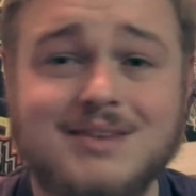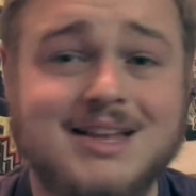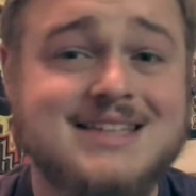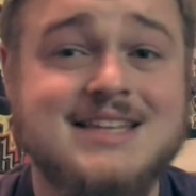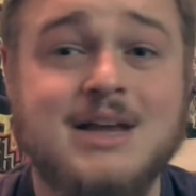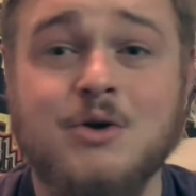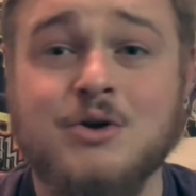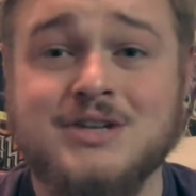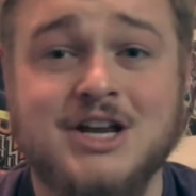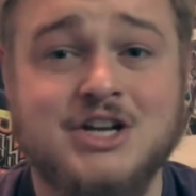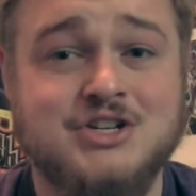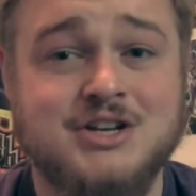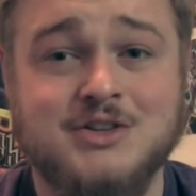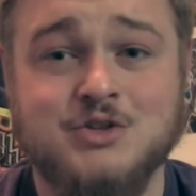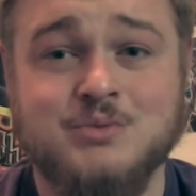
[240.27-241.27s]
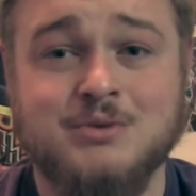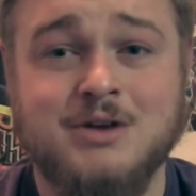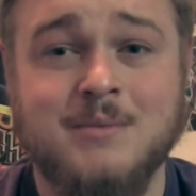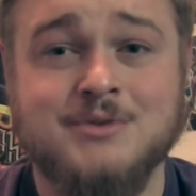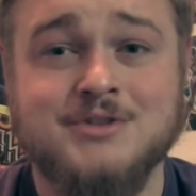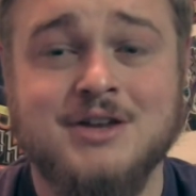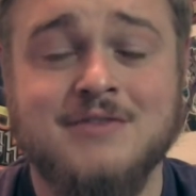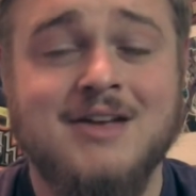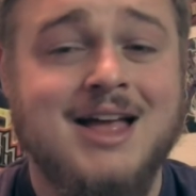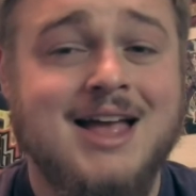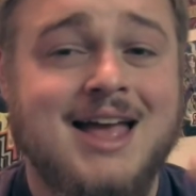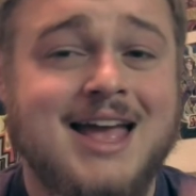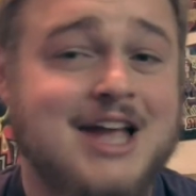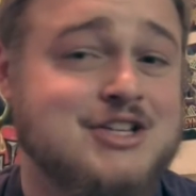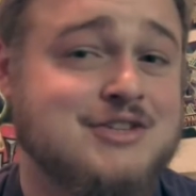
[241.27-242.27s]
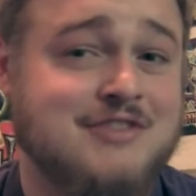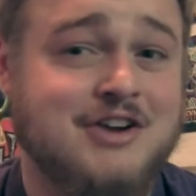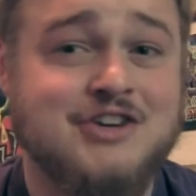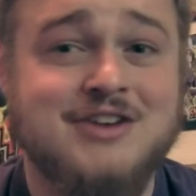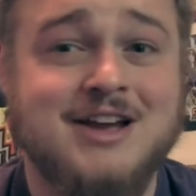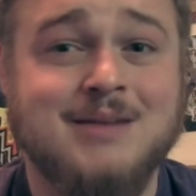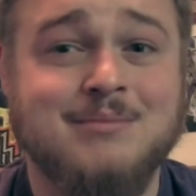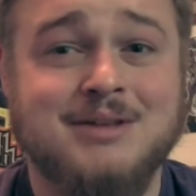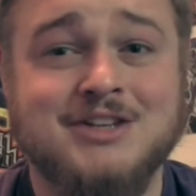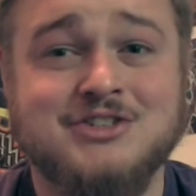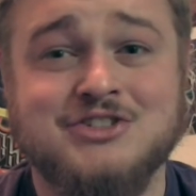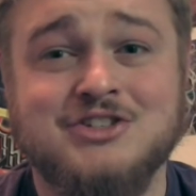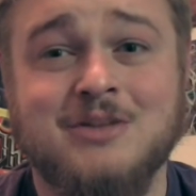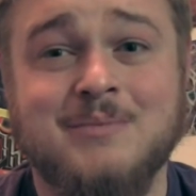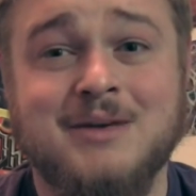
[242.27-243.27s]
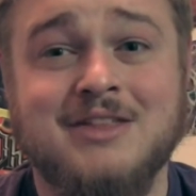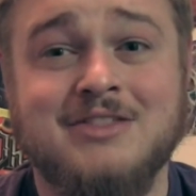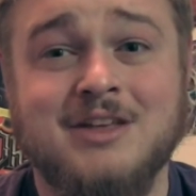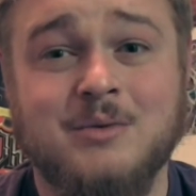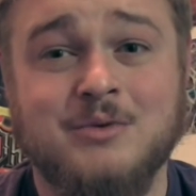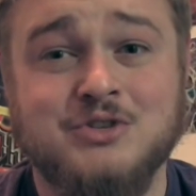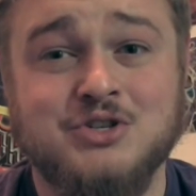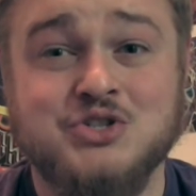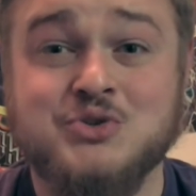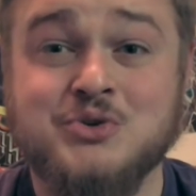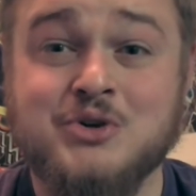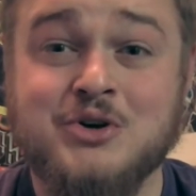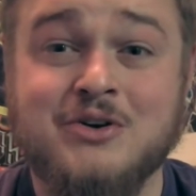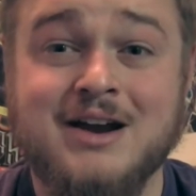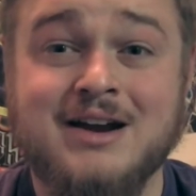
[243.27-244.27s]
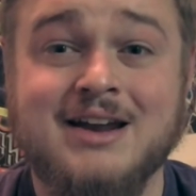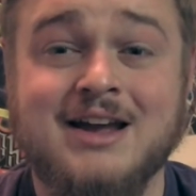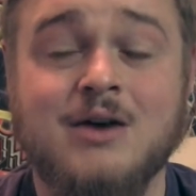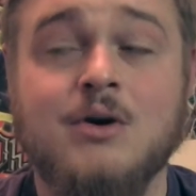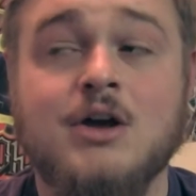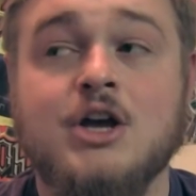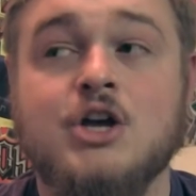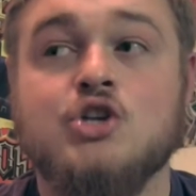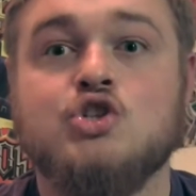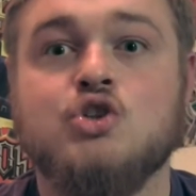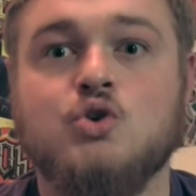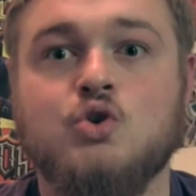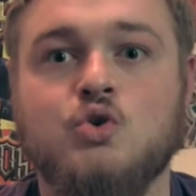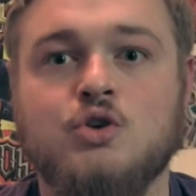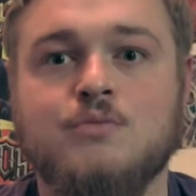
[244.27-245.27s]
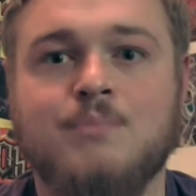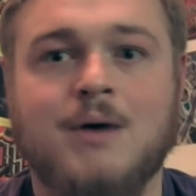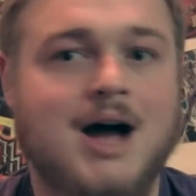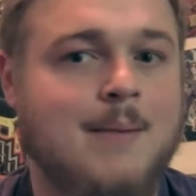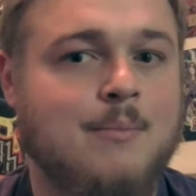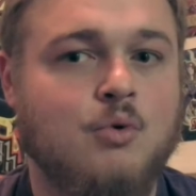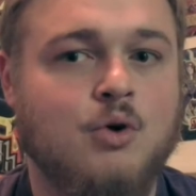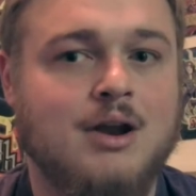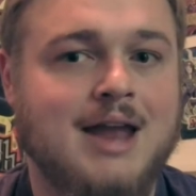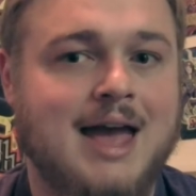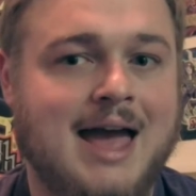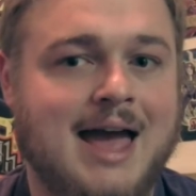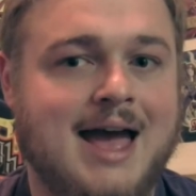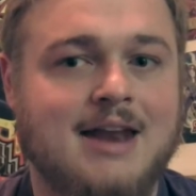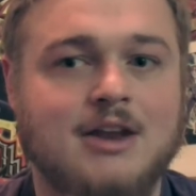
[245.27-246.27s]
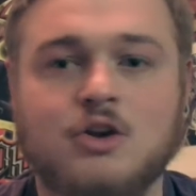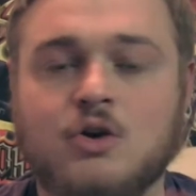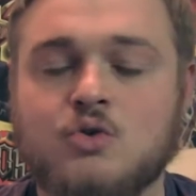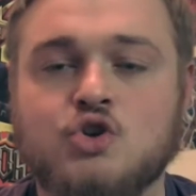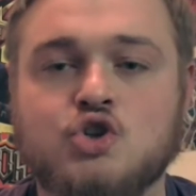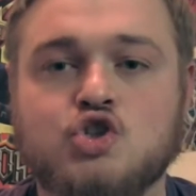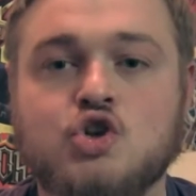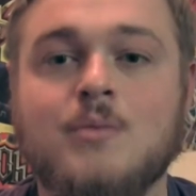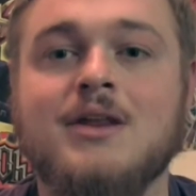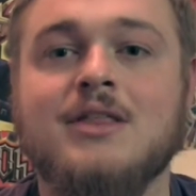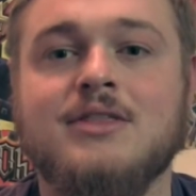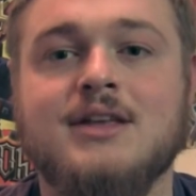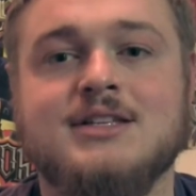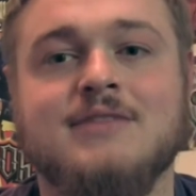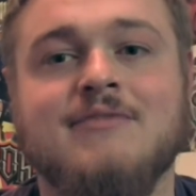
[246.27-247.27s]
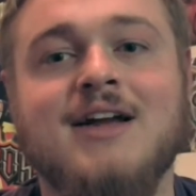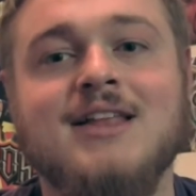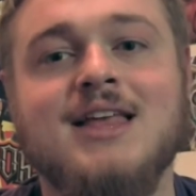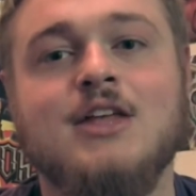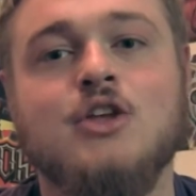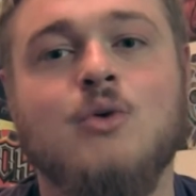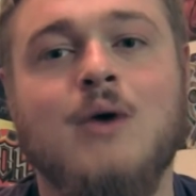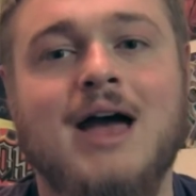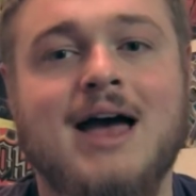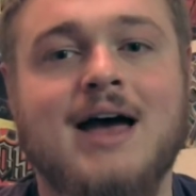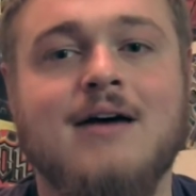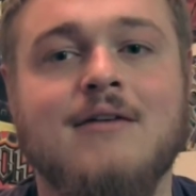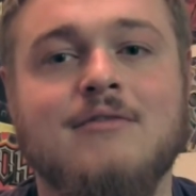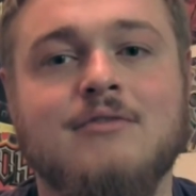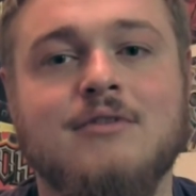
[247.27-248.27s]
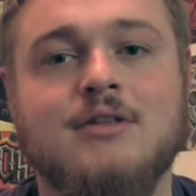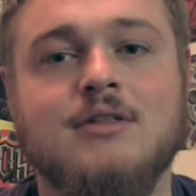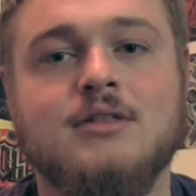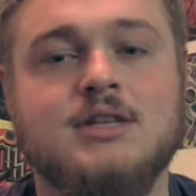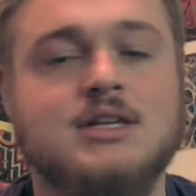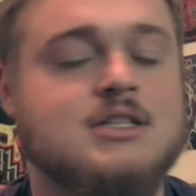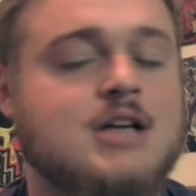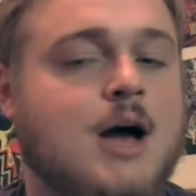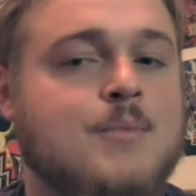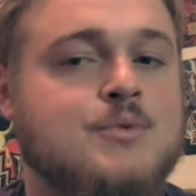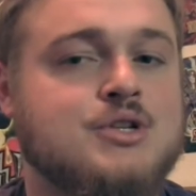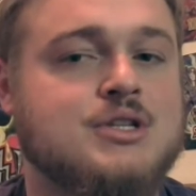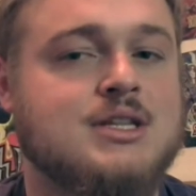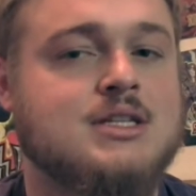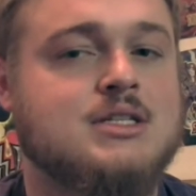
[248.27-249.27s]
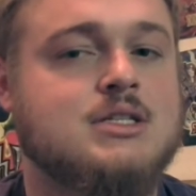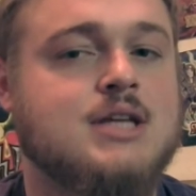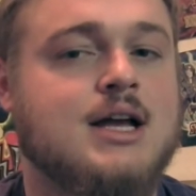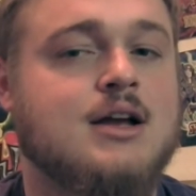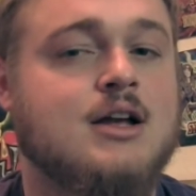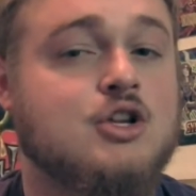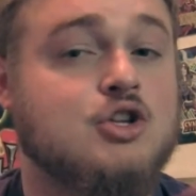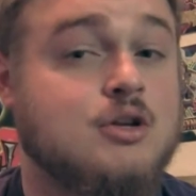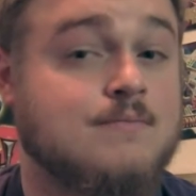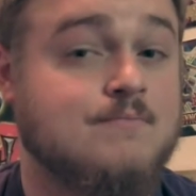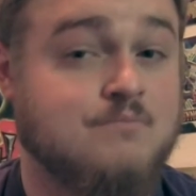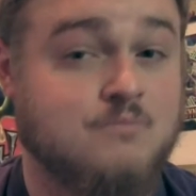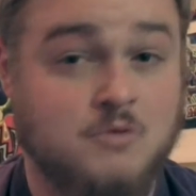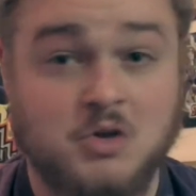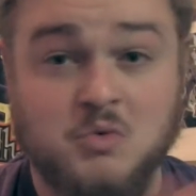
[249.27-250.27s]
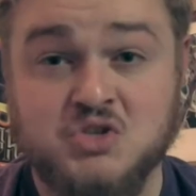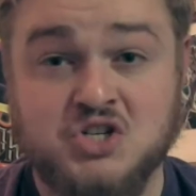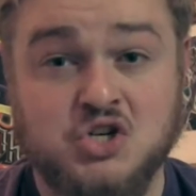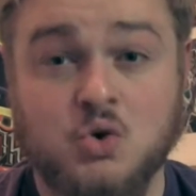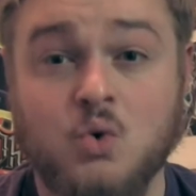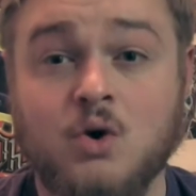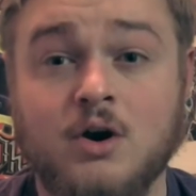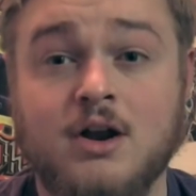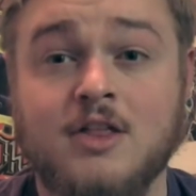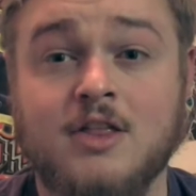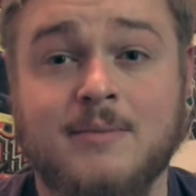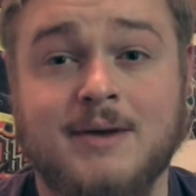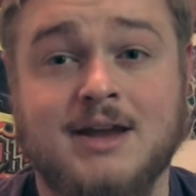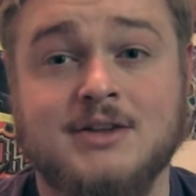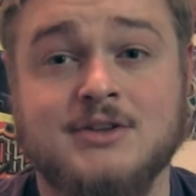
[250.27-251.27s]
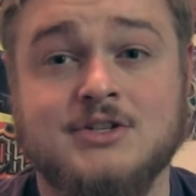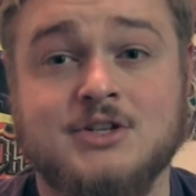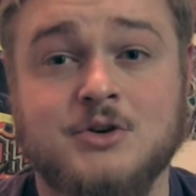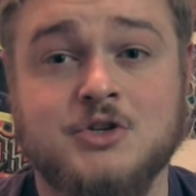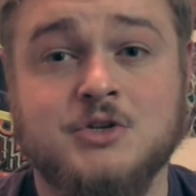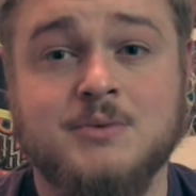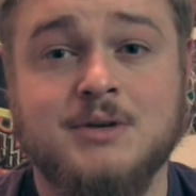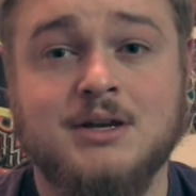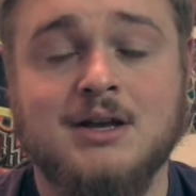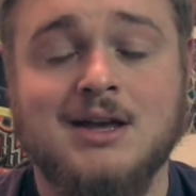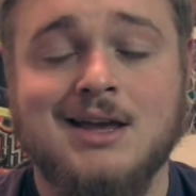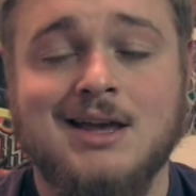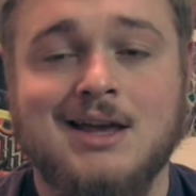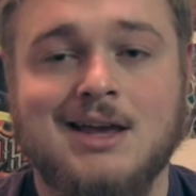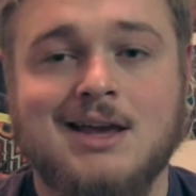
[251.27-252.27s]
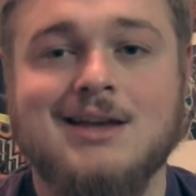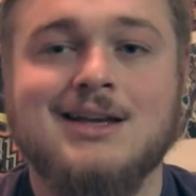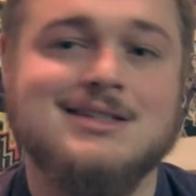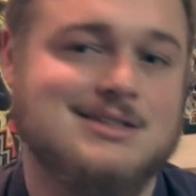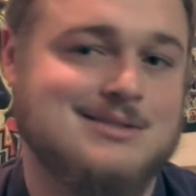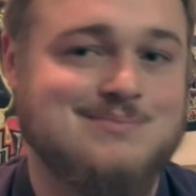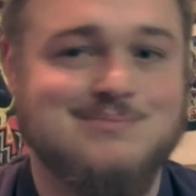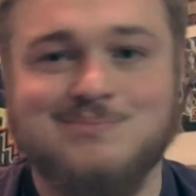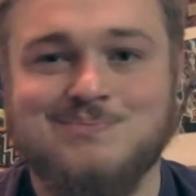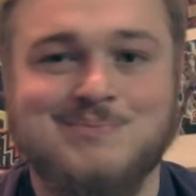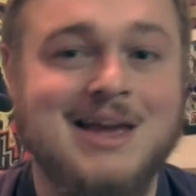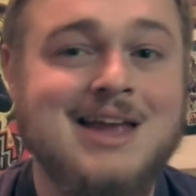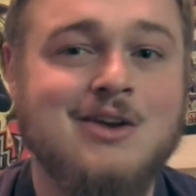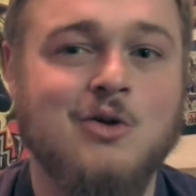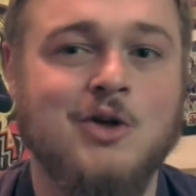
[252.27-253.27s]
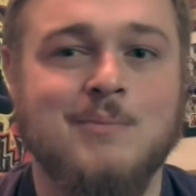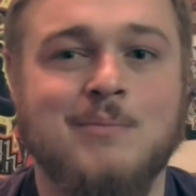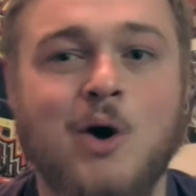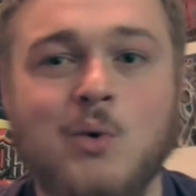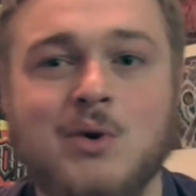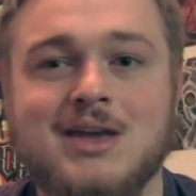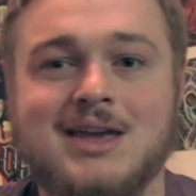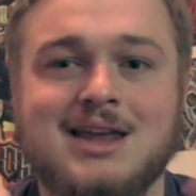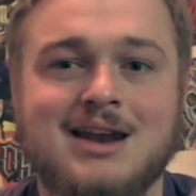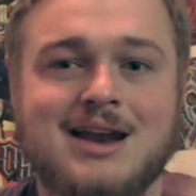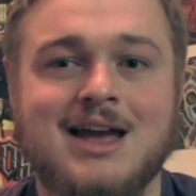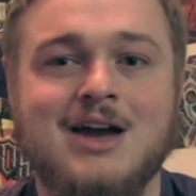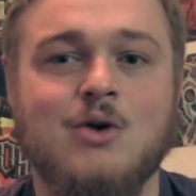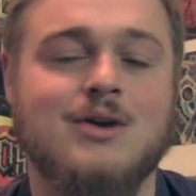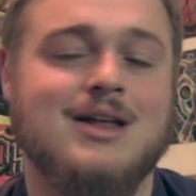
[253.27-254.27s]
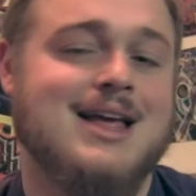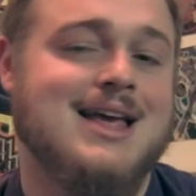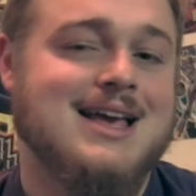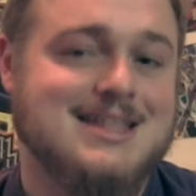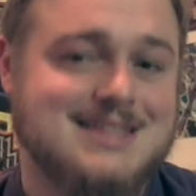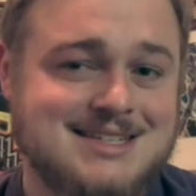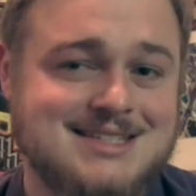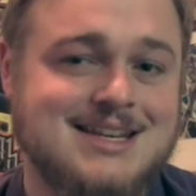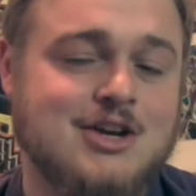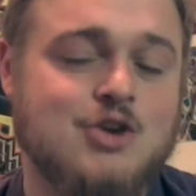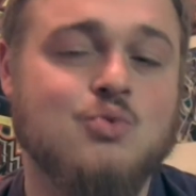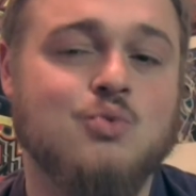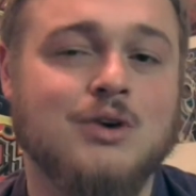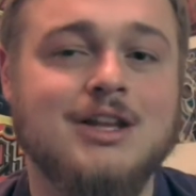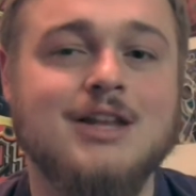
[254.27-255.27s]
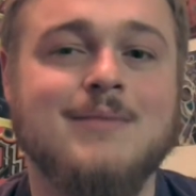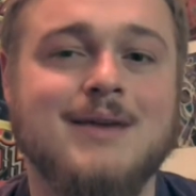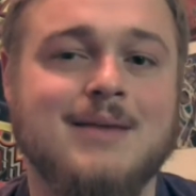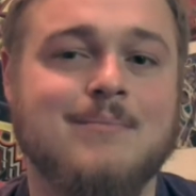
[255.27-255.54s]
set rotation, get those combos up. Ancient Fairy Dragon plays are still a big thing with Destrudo right now. So you could pop one, add, you know, there's so many things. The fact that you have these options, this deck was ignored on the ban list, so to speak, because it's been only poking in and out. This deck could really make